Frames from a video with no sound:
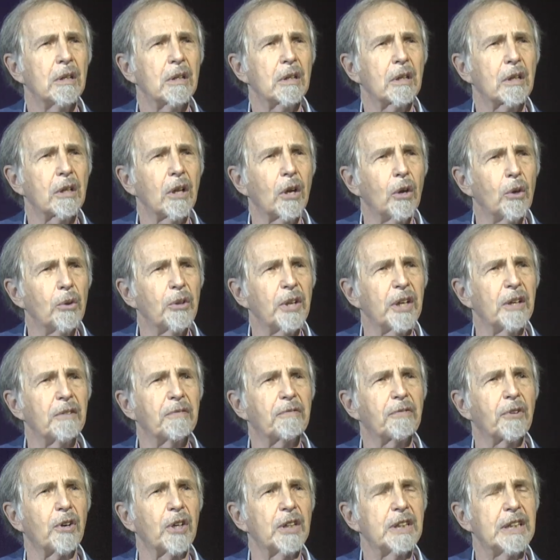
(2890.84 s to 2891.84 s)
clothing
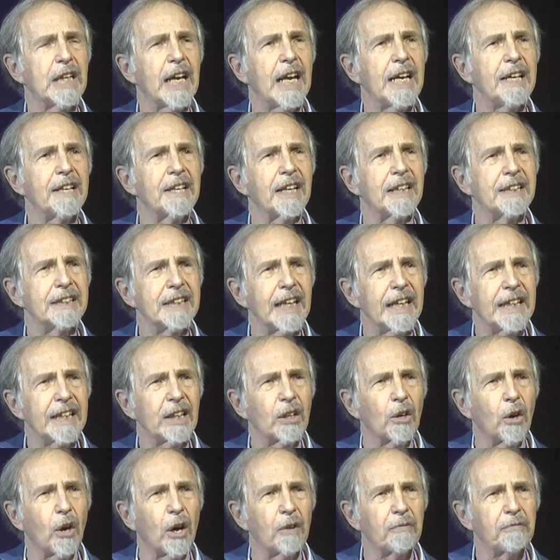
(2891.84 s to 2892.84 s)
for a day, then take it
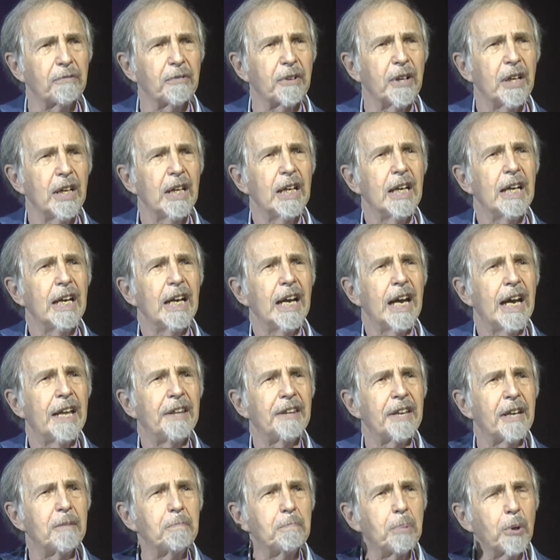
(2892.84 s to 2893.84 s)
off, and
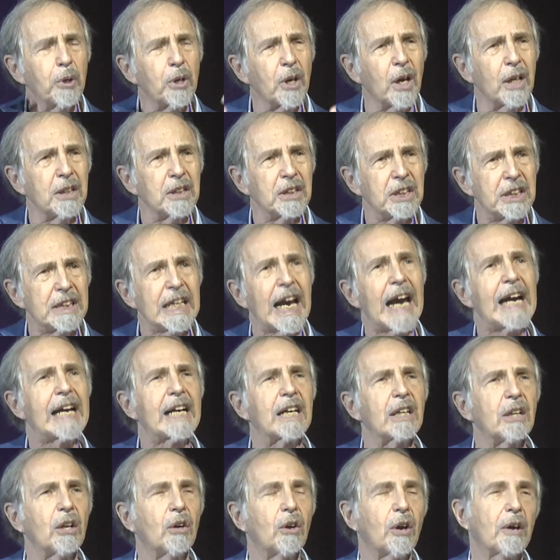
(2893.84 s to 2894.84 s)
then put on
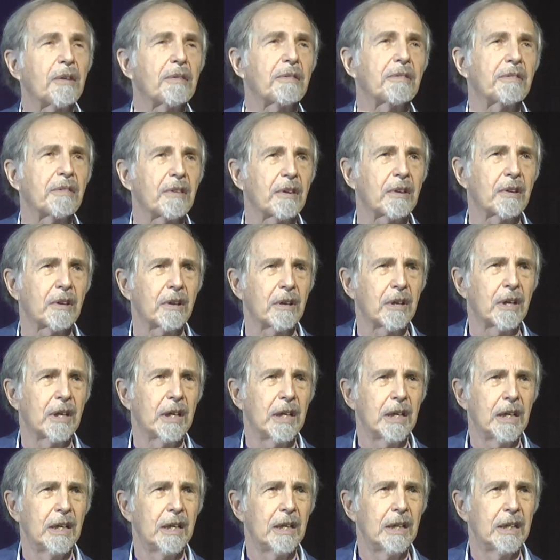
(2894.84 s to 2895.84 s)
sackcloth.
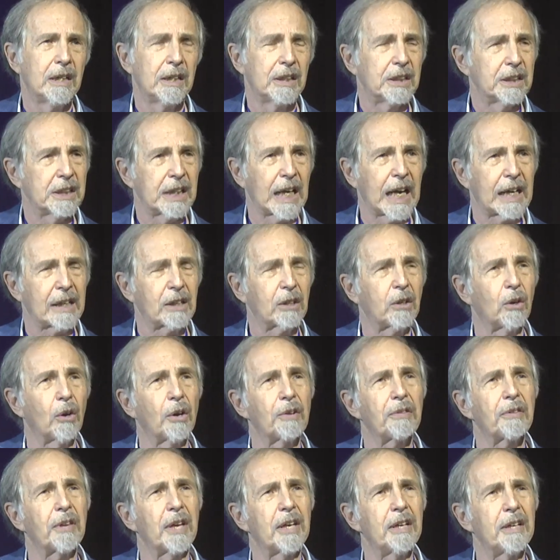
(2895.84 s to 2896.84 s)

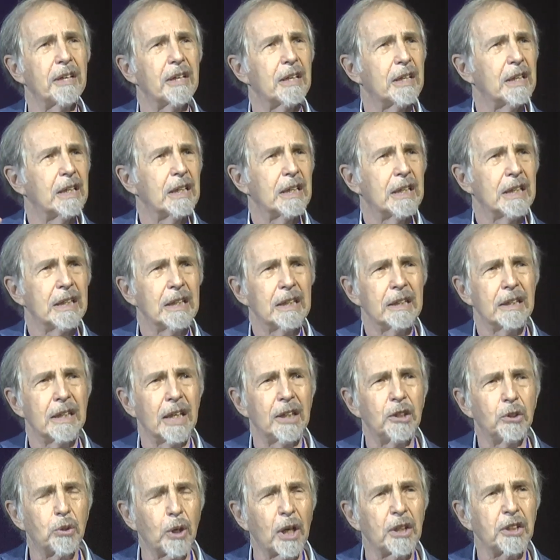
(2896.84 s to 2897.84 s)
Sackcloth, they
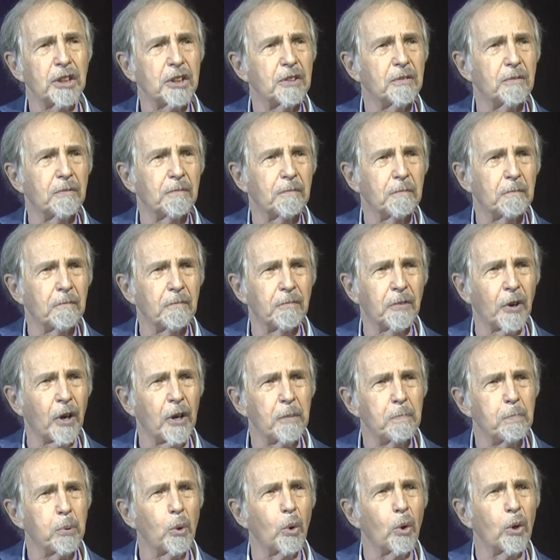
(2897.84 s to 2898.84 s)
dress very
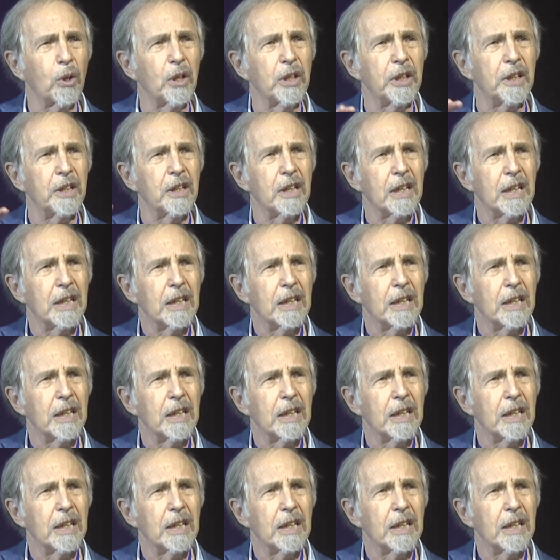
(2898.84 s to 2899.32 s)
poorly,